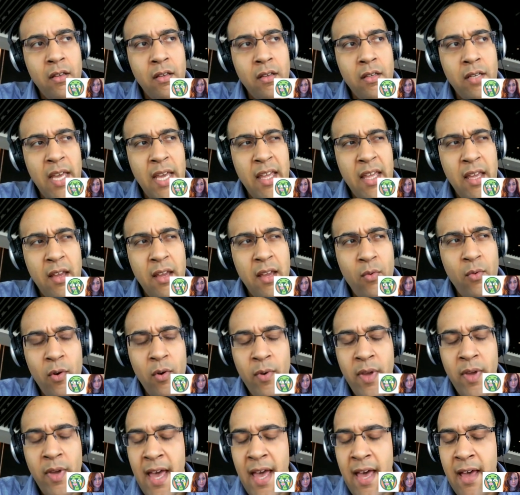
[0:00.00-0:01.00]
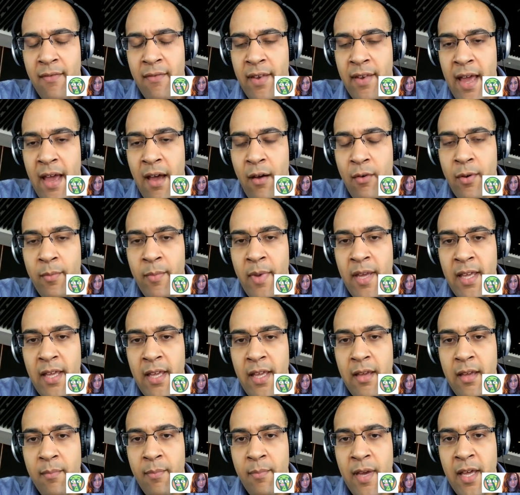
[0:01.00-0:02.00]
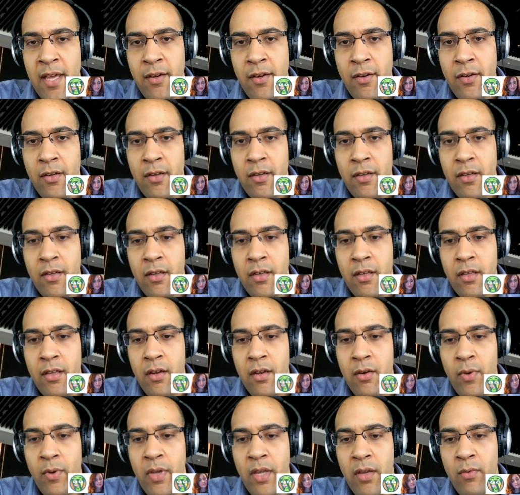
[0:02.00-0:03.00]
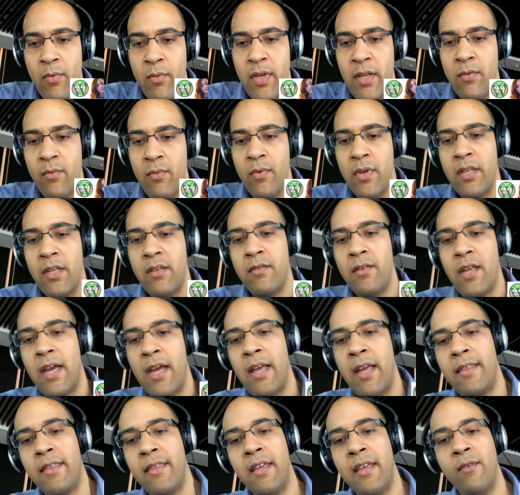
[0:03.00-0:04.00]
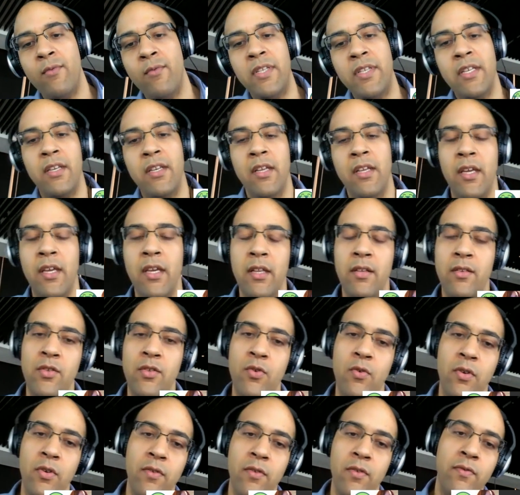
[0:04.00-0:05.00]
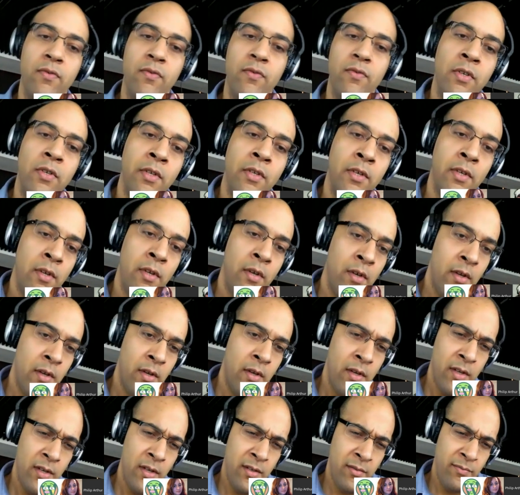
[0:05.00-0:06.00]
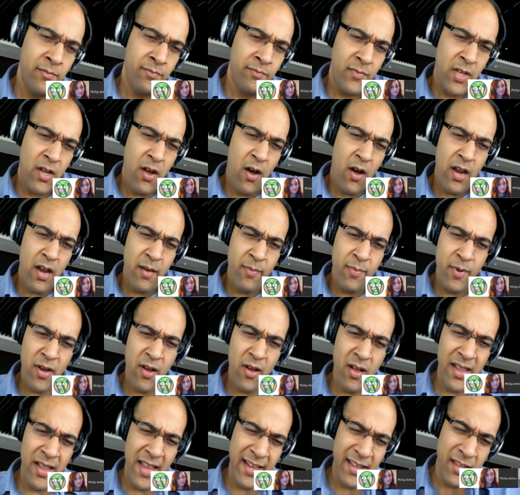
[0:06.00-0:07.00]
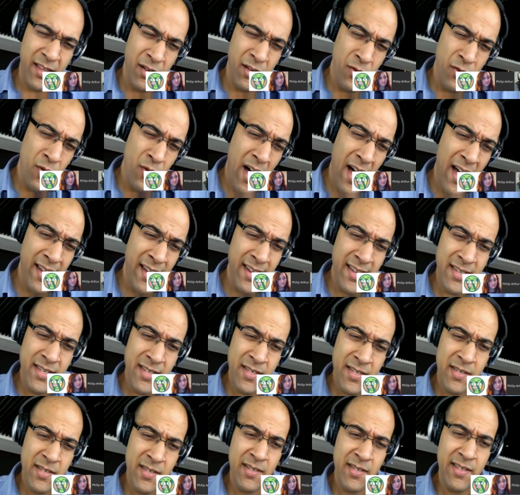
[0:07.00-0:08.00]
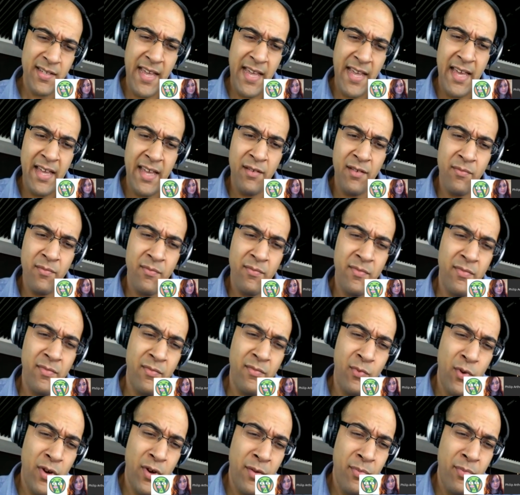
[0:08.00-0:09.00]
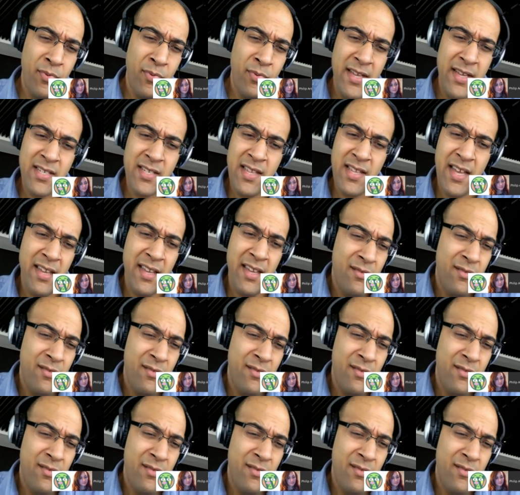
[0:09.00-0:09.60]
taking what we have now and making it better. I think we tend to get sort of caught up in all like the new hotness and WordPress